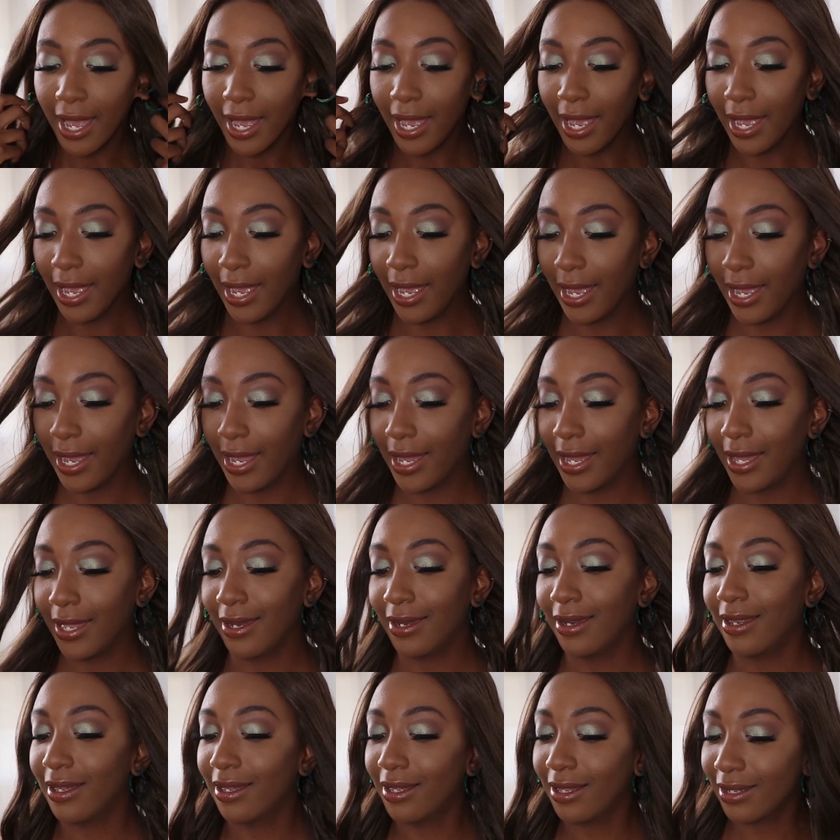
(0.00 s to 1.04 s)

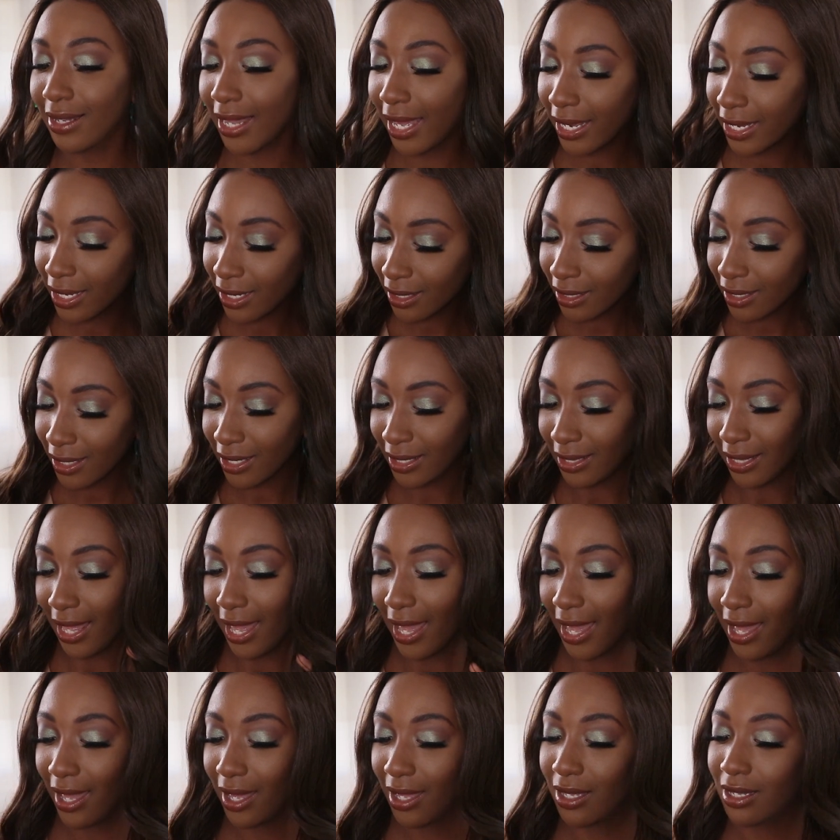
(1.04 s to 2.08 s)
And like, look at
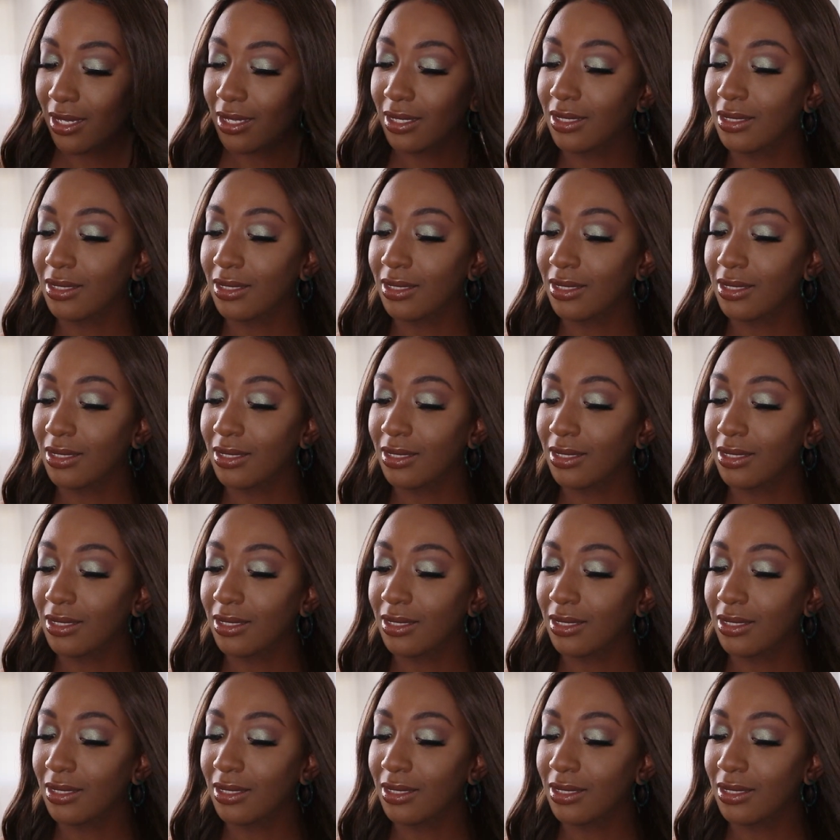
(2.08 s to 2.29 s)
that.